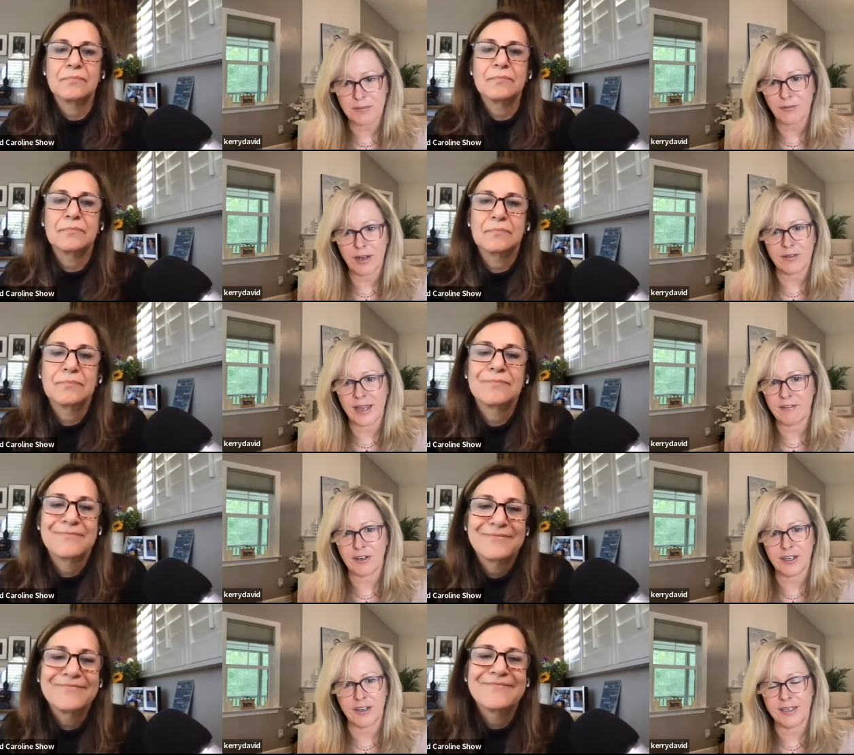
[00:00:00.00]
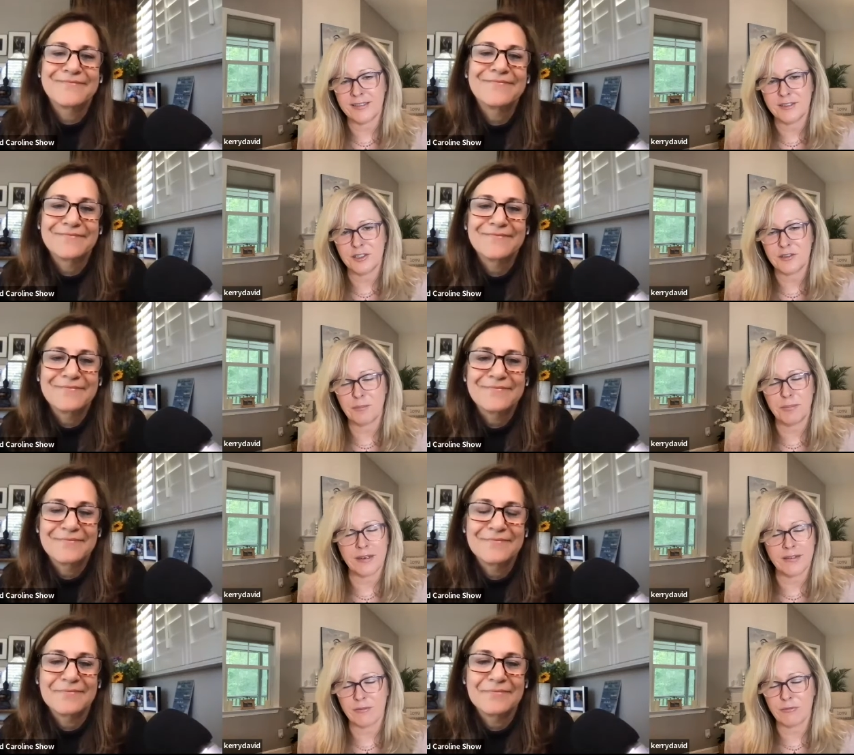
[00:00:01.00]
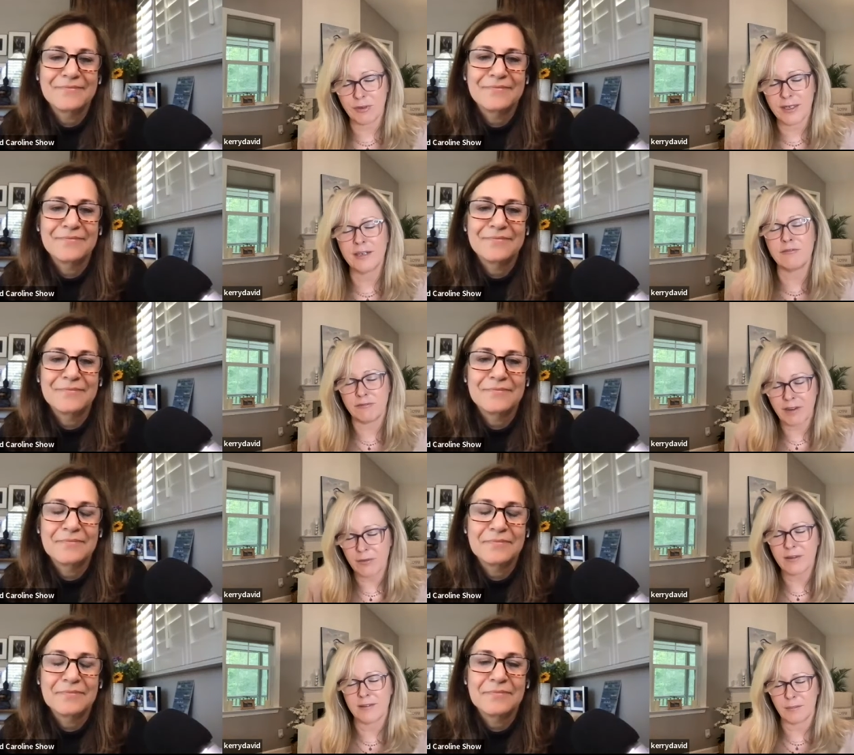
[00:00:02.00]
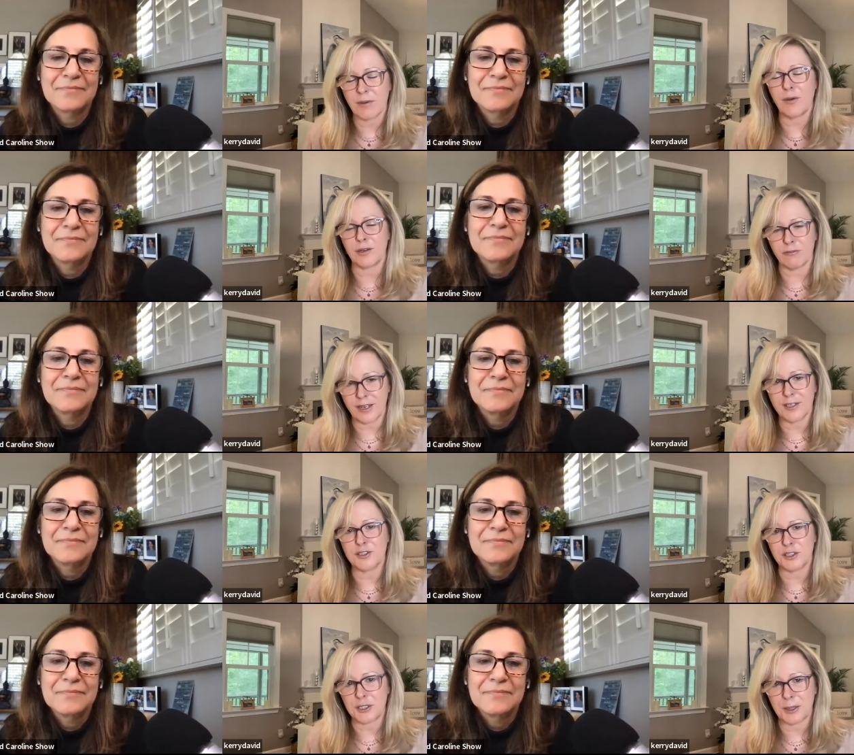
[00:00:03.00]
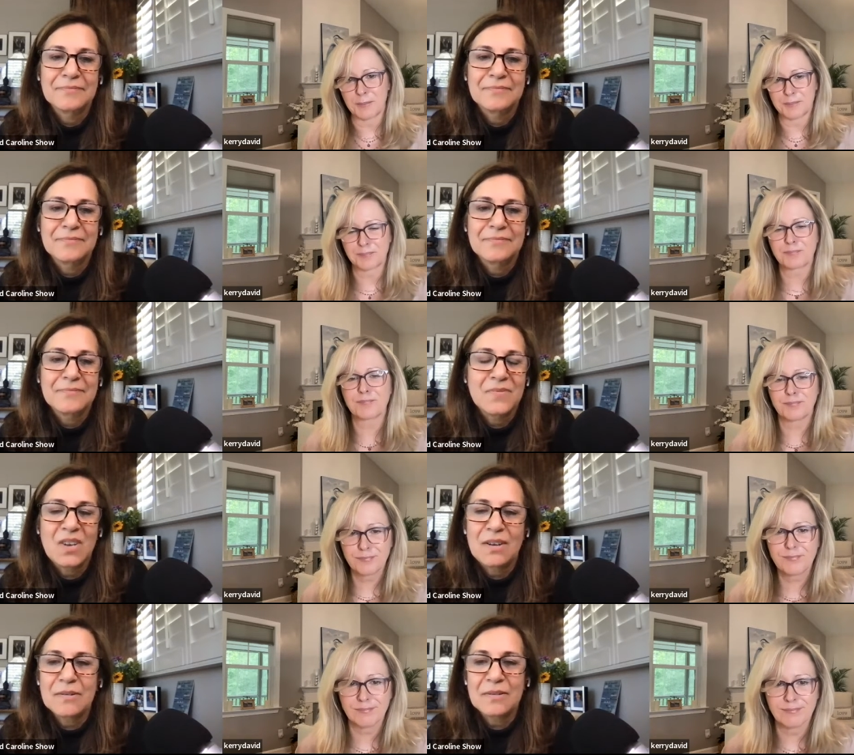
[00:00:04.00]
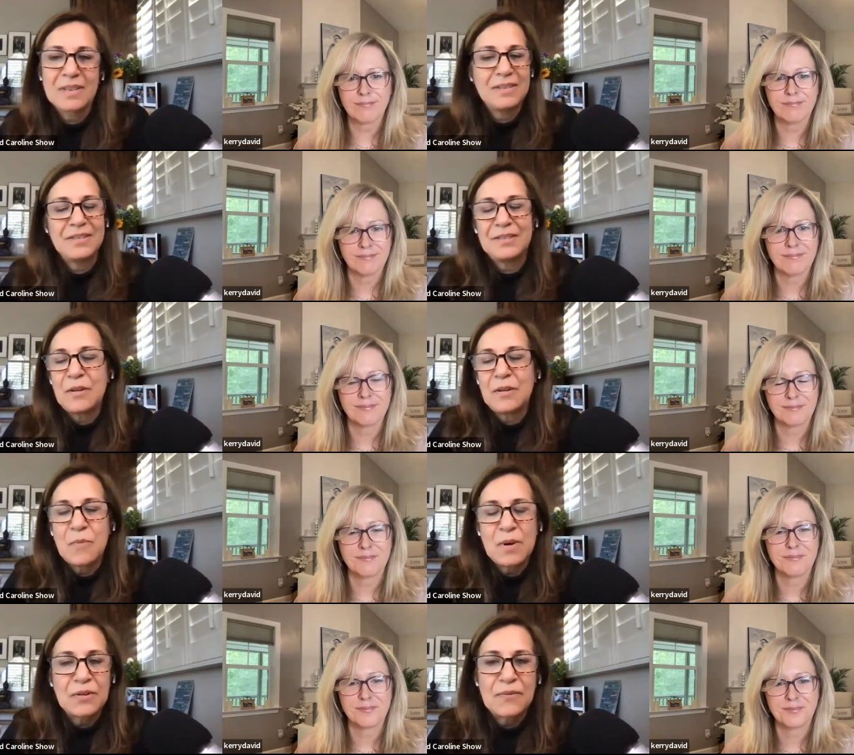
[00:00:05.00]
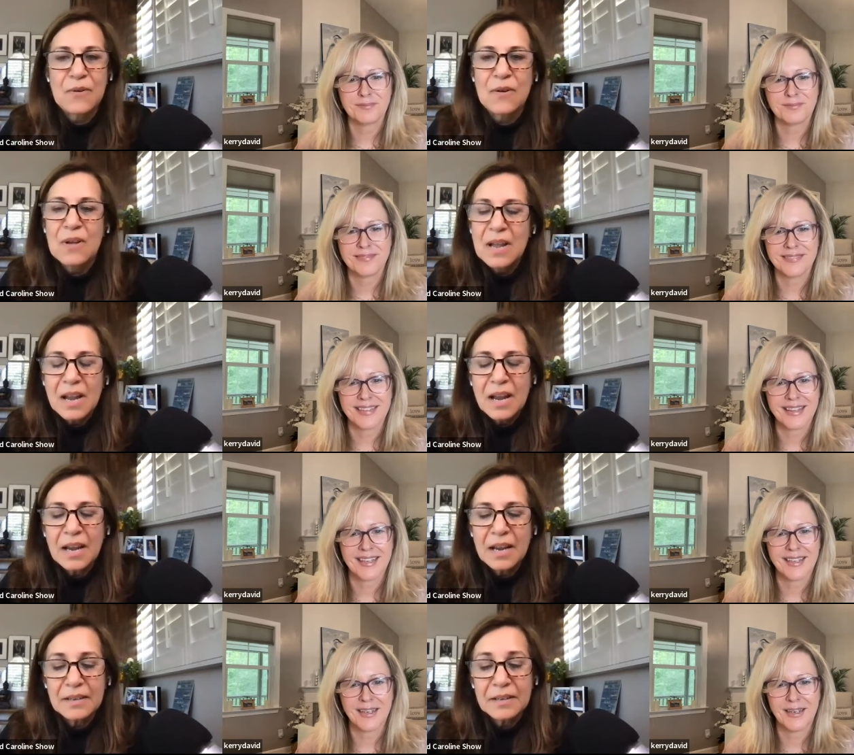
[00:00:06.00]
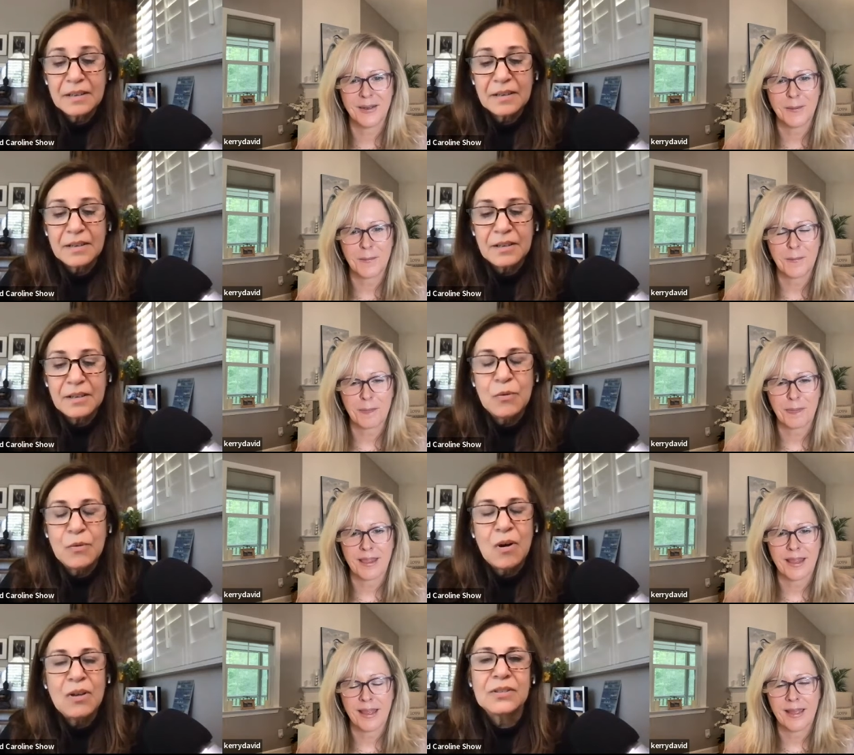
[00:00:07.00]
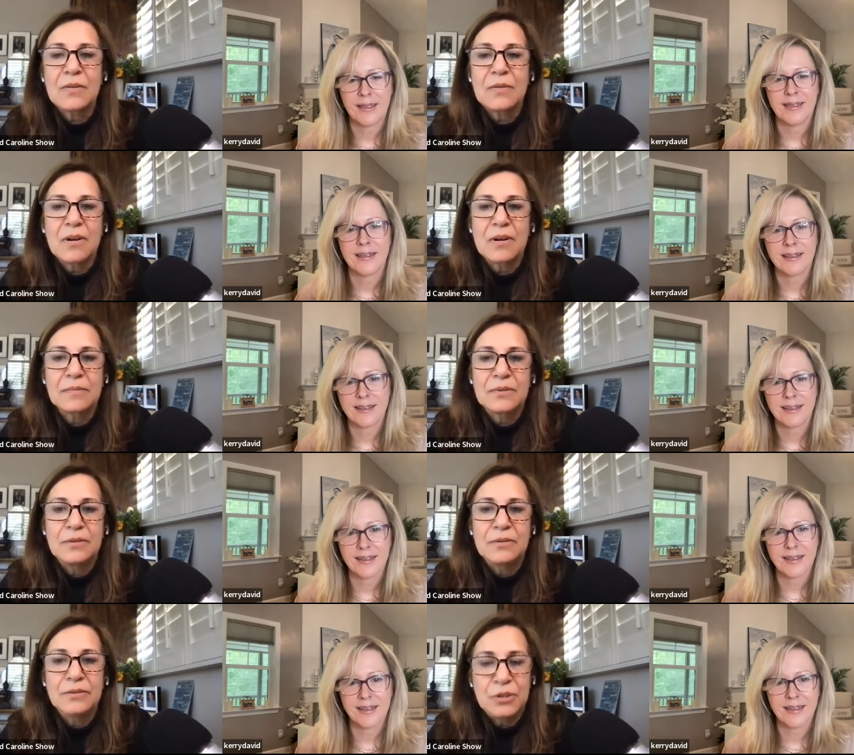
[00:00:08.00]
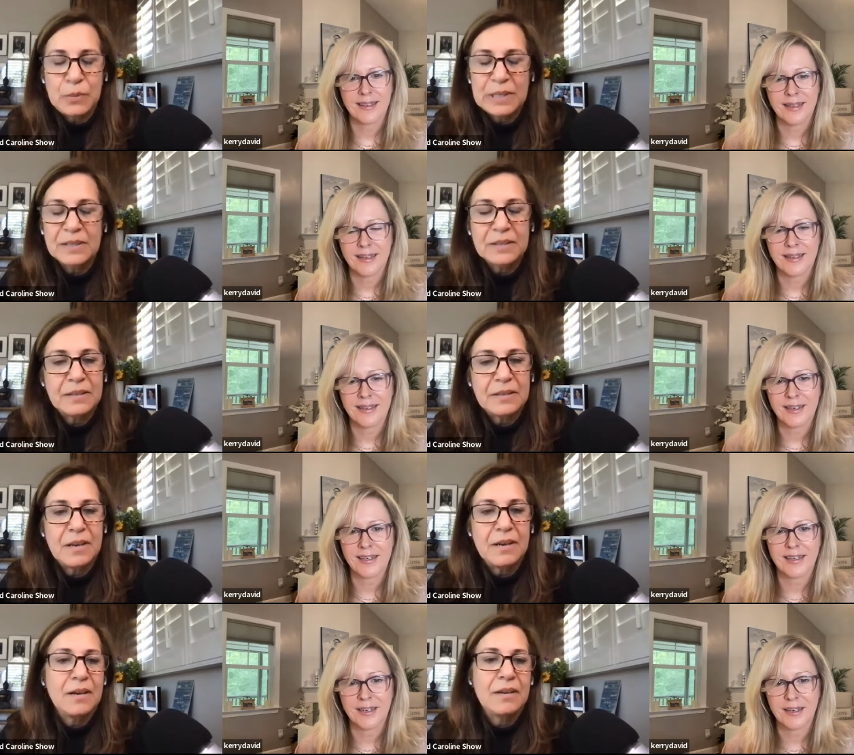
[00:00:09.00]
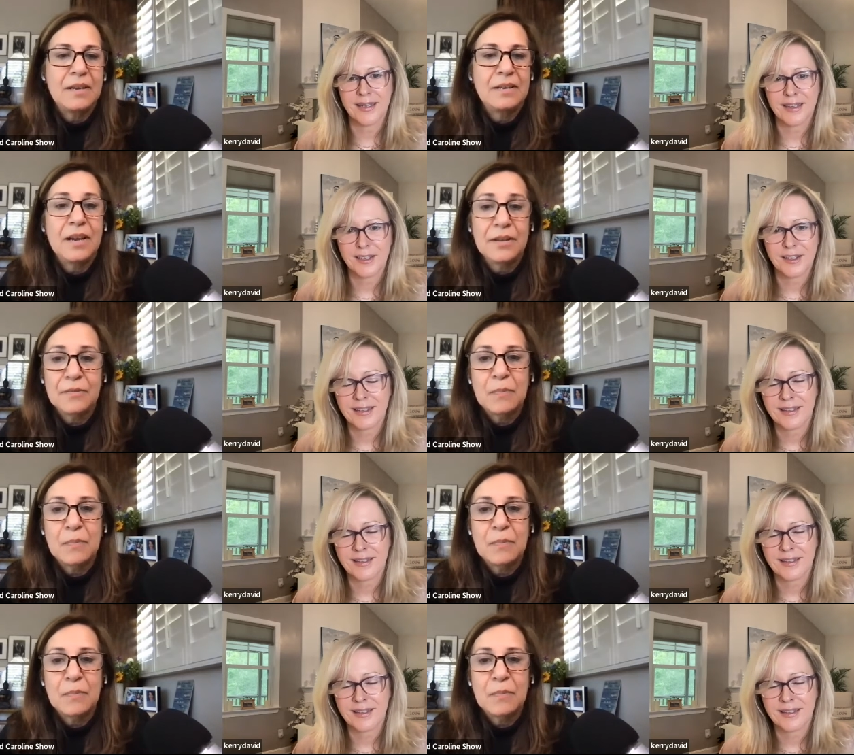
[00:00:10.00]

Speaker 1: around Africa. It's just, a, it's a really very symbiotic relationship.
Speaker 2: Oh, it's so wonderful. And you also are doing this in other